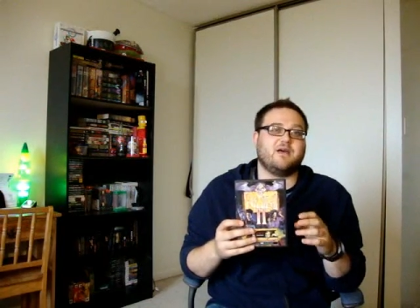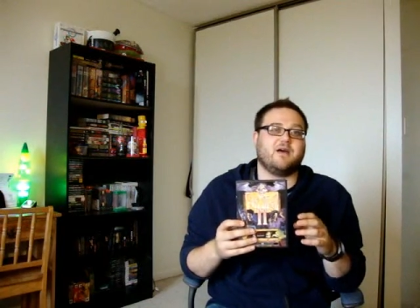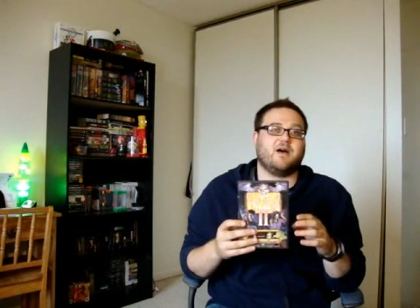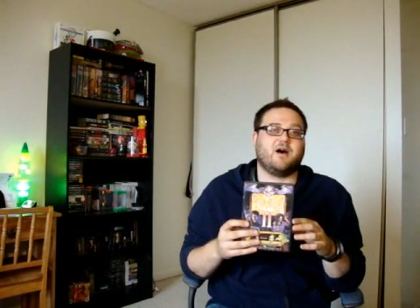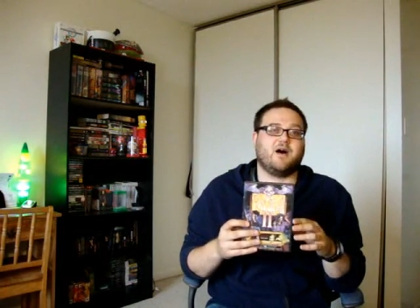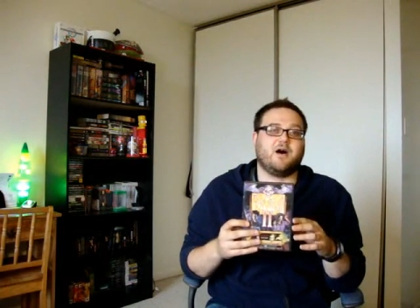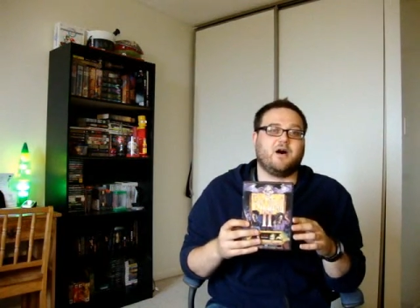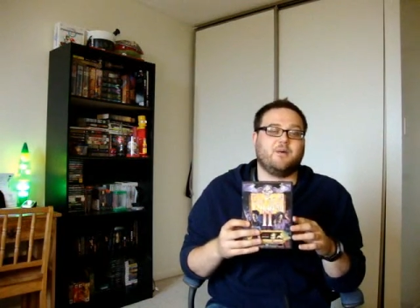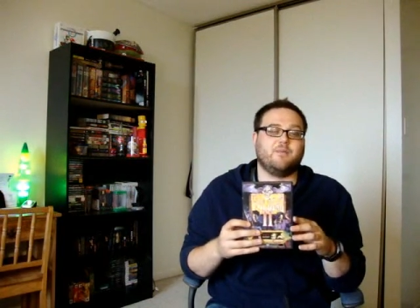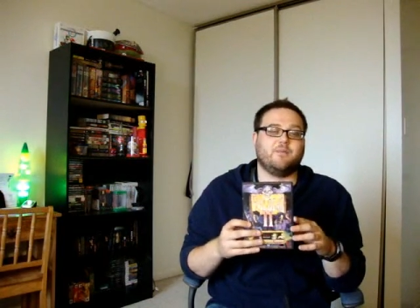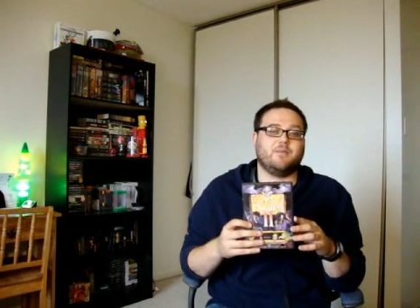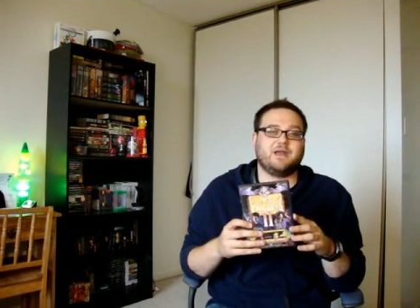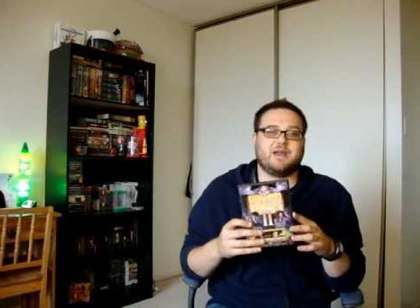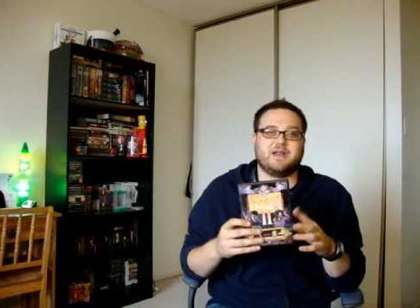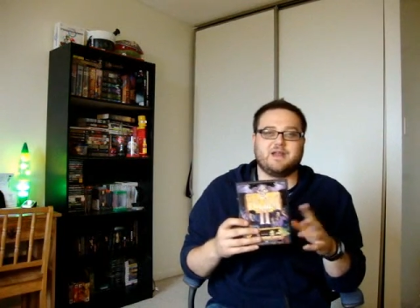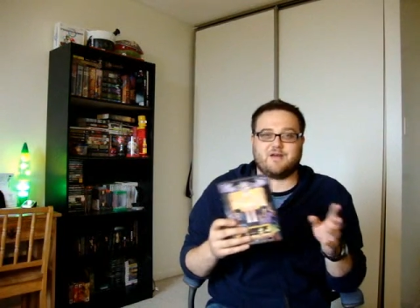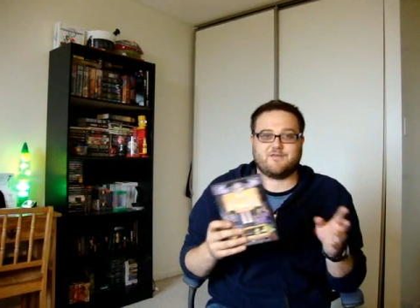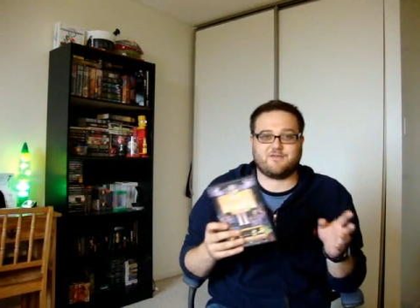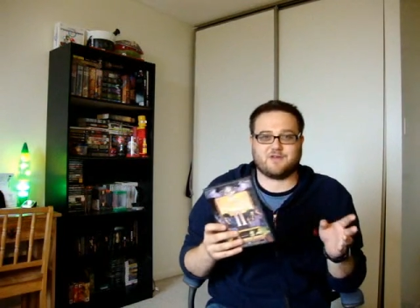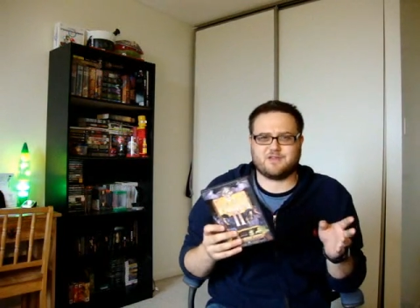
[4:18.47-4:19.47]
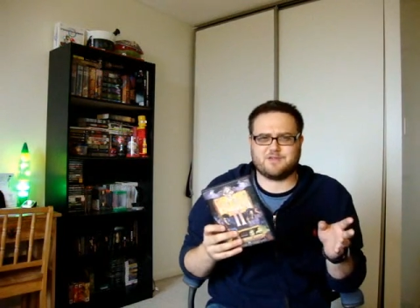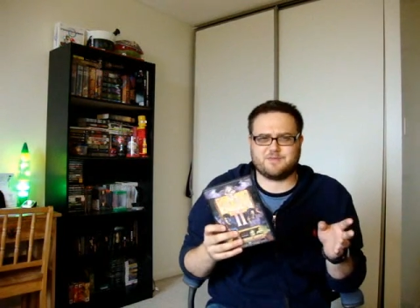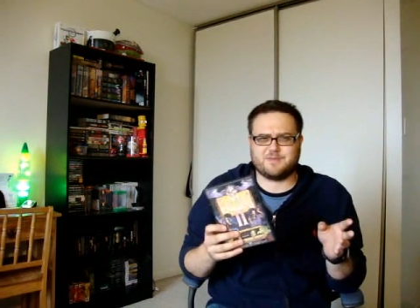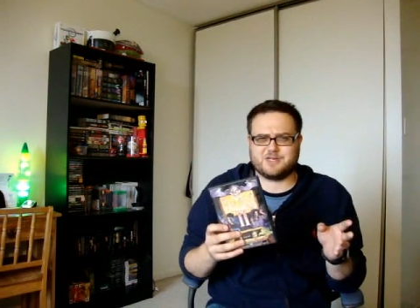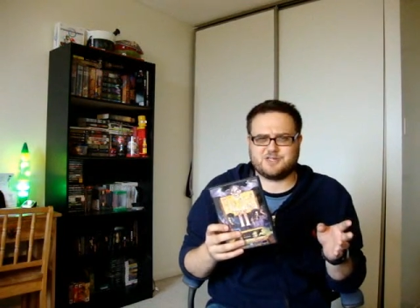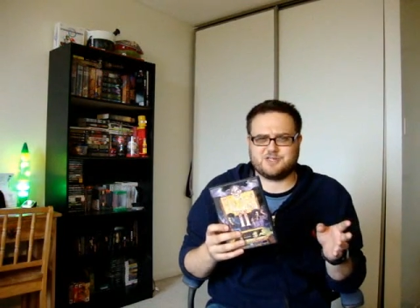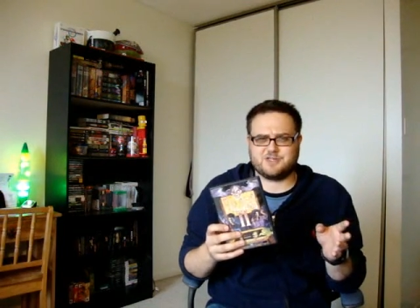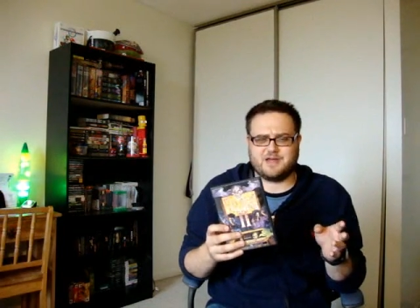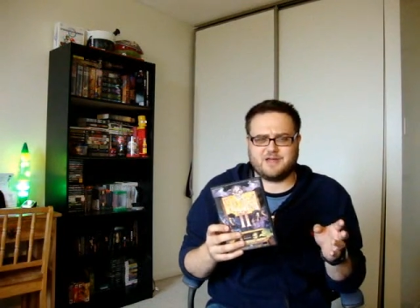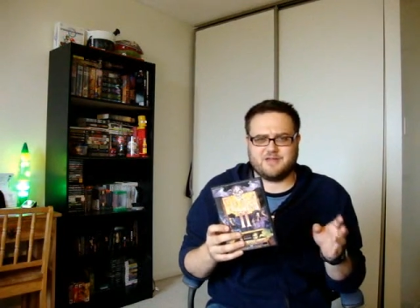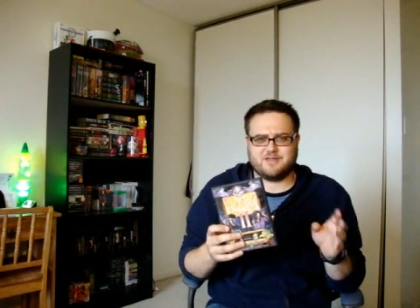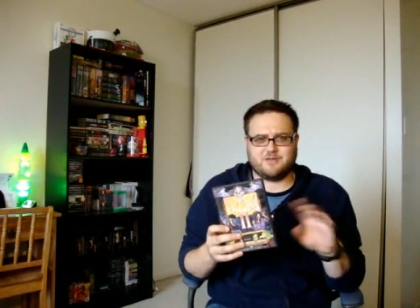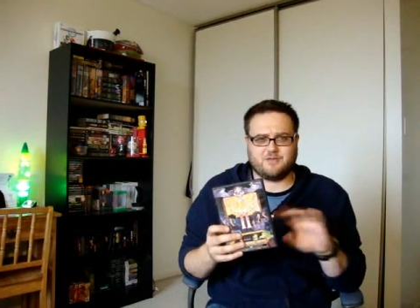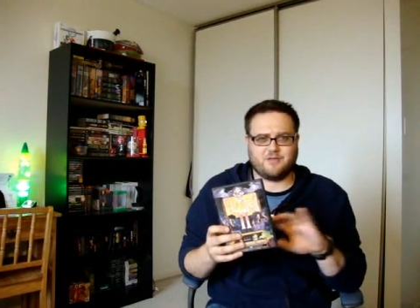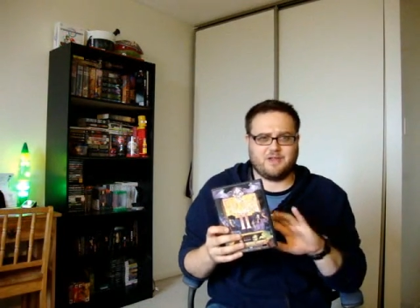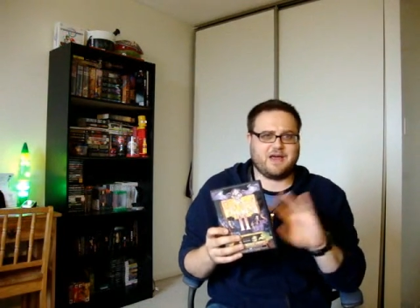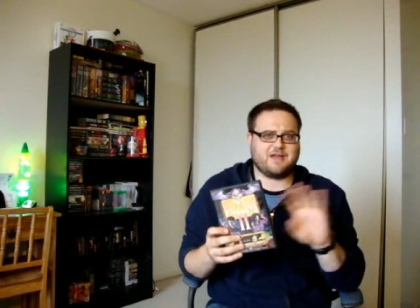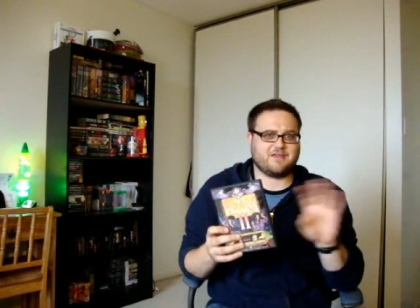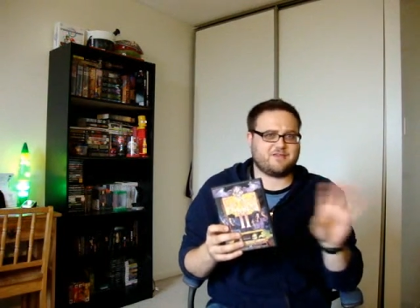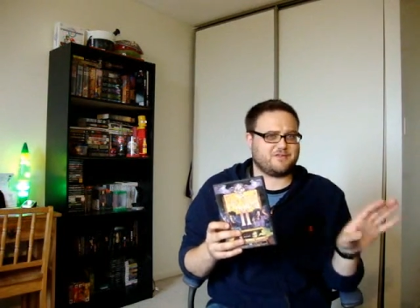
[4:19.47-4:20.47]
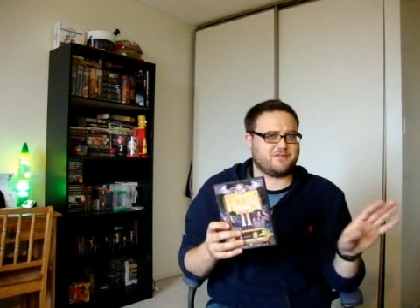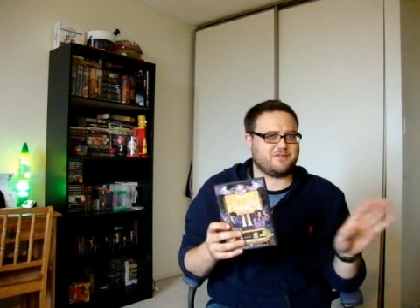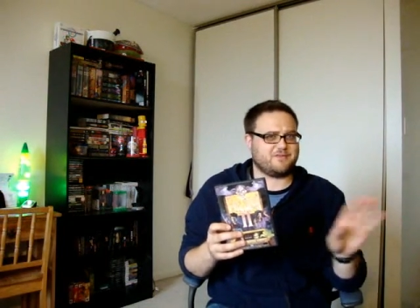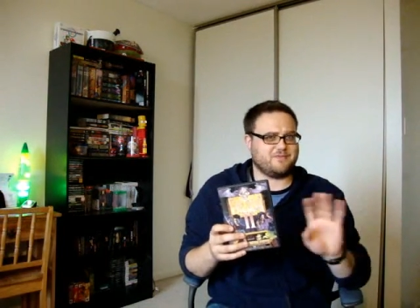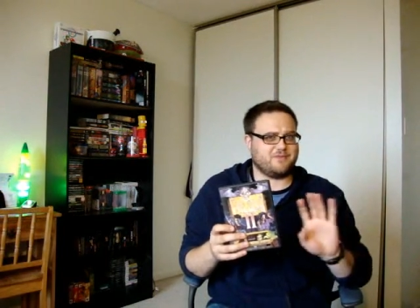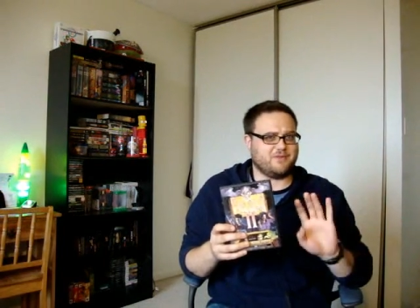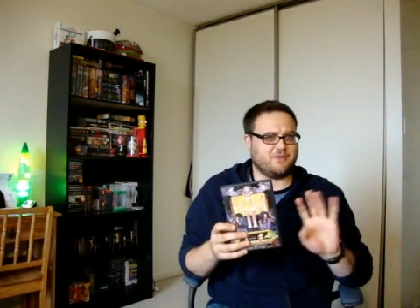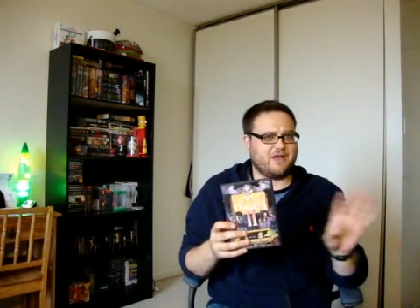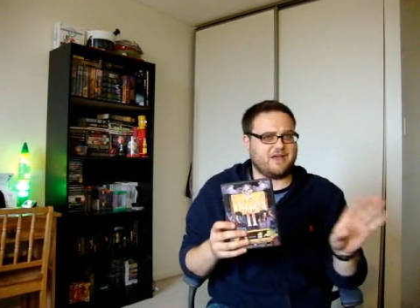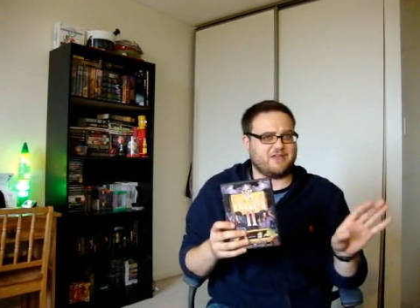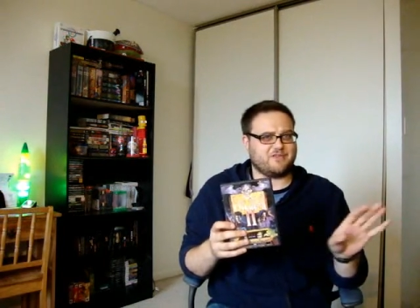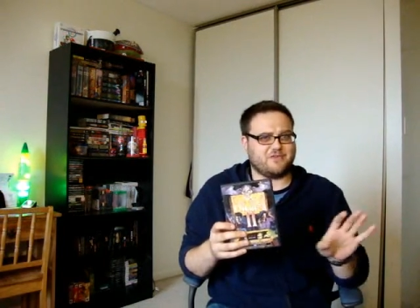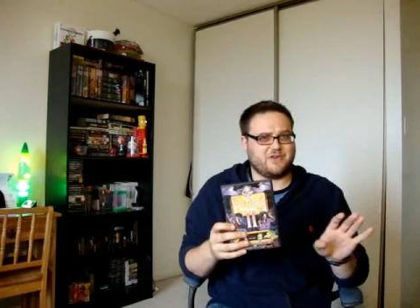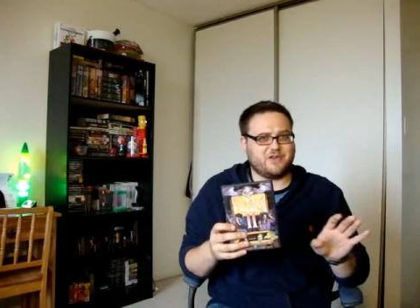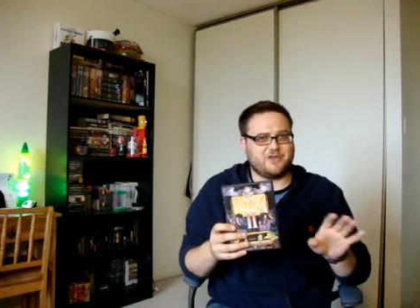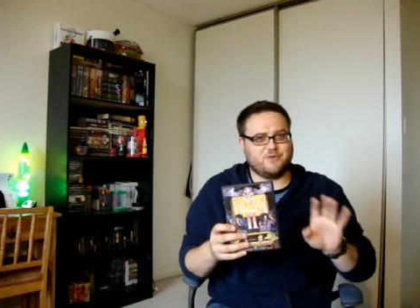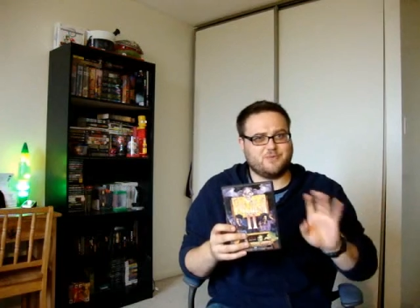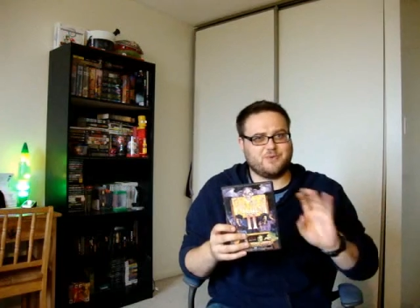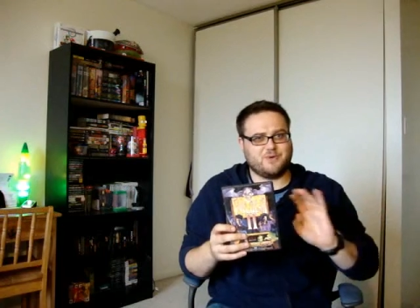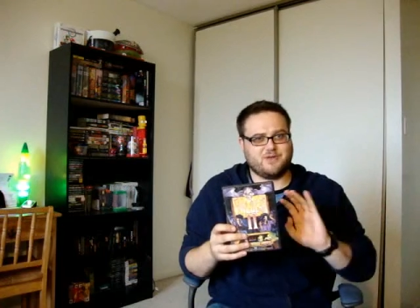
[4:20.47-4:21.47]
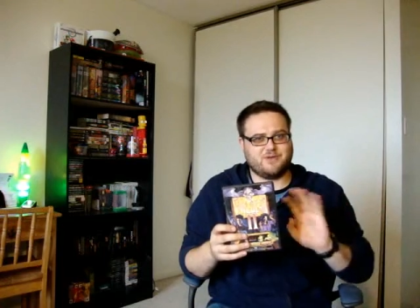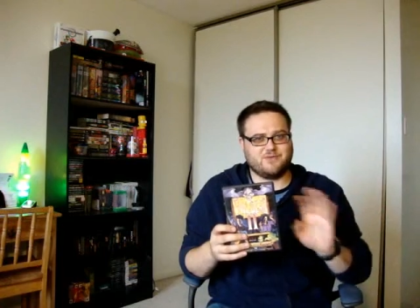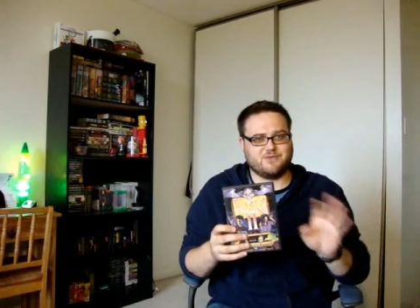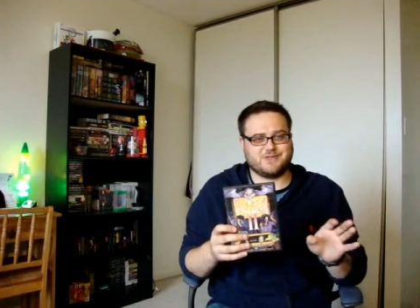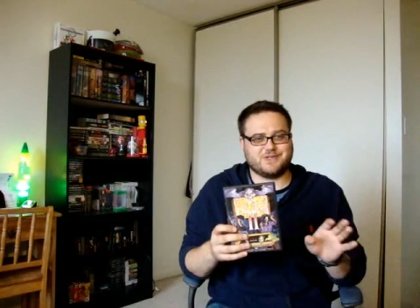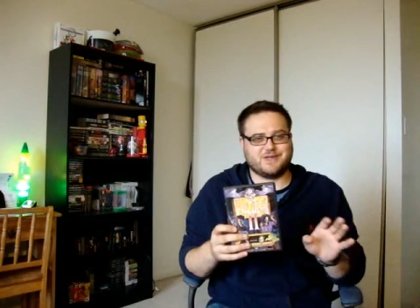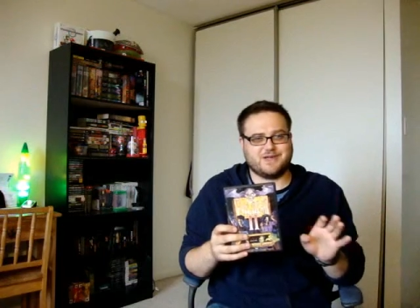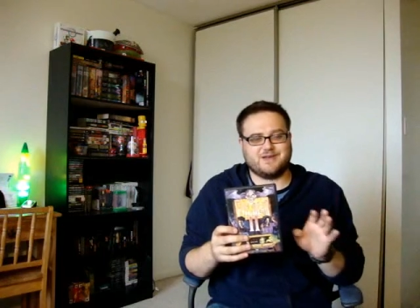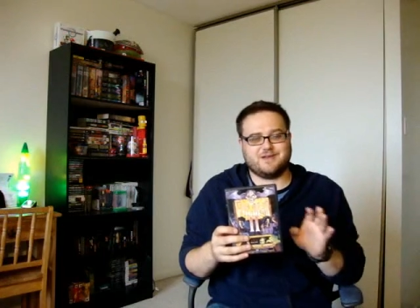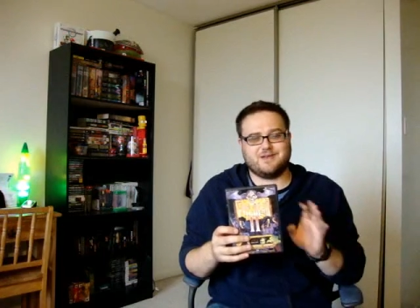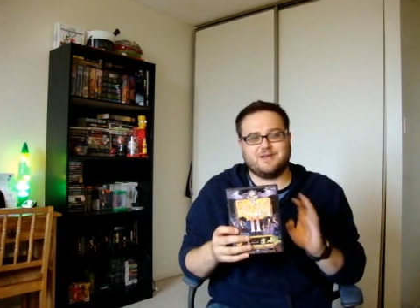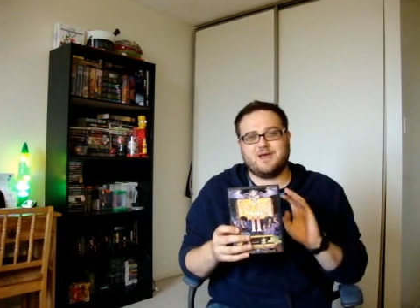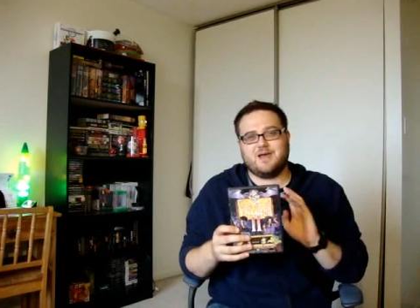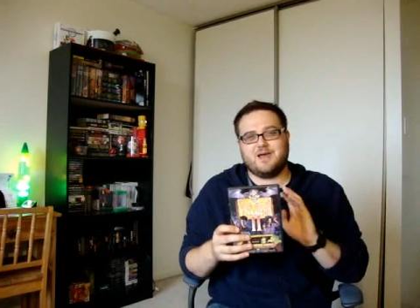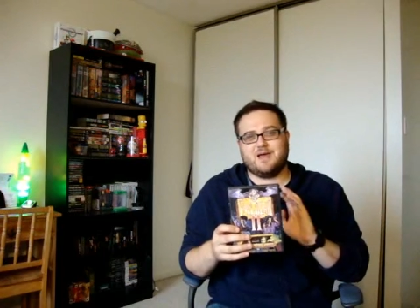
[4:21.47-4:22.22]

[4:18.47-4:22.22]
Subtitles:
And I forgot to mention that in the last video about Evil Dead.